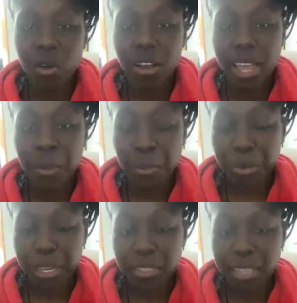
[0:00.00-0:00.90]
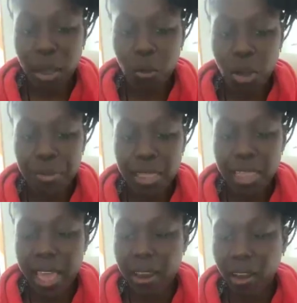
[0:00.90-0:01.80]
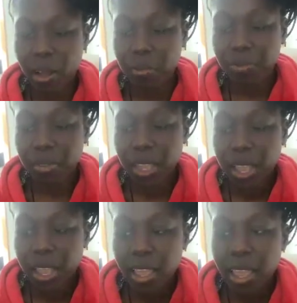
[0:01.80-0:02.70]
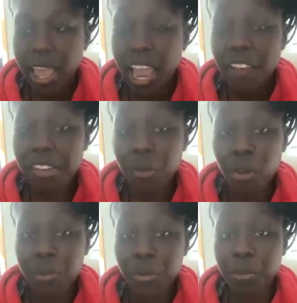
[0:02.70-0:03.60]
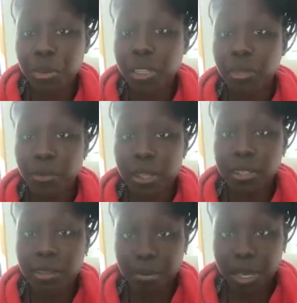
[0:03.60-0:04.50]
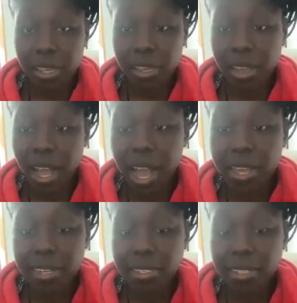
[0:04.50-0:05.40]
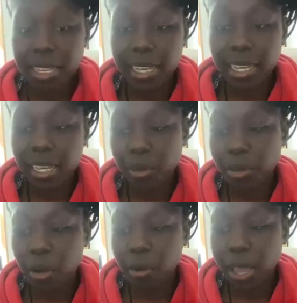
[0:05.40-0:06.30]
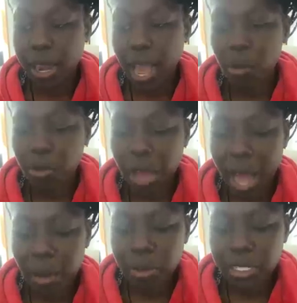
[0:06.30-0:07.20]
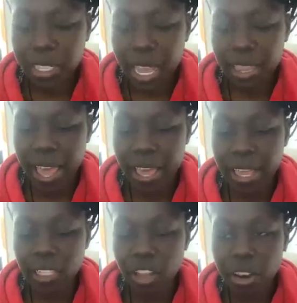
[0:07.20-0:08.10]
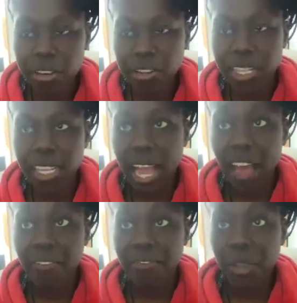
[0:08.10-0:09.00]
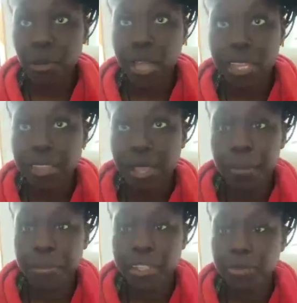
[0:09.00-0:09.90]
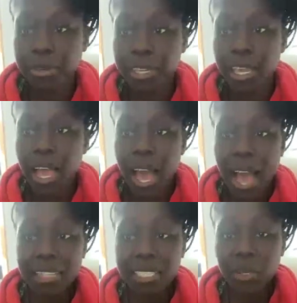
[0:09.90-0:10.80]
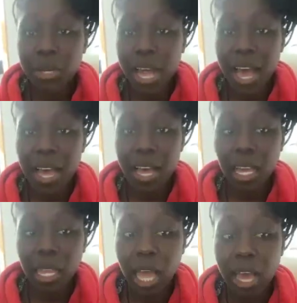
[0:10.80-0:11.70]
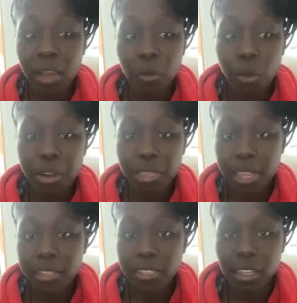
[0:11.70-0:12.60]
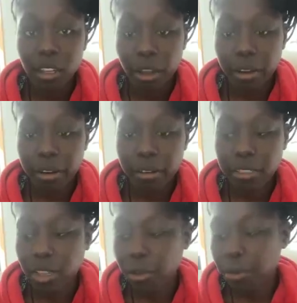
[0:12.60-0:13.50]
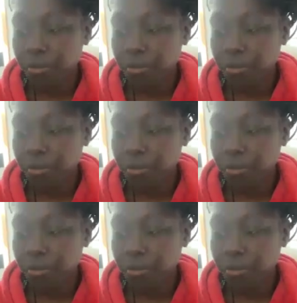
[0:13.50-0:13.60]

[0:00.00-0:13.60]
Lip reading: empress, that woman that every woman really wants to be, honestly. And I would say that internally I feel like the empress, but I still got a lot of more things to learn. So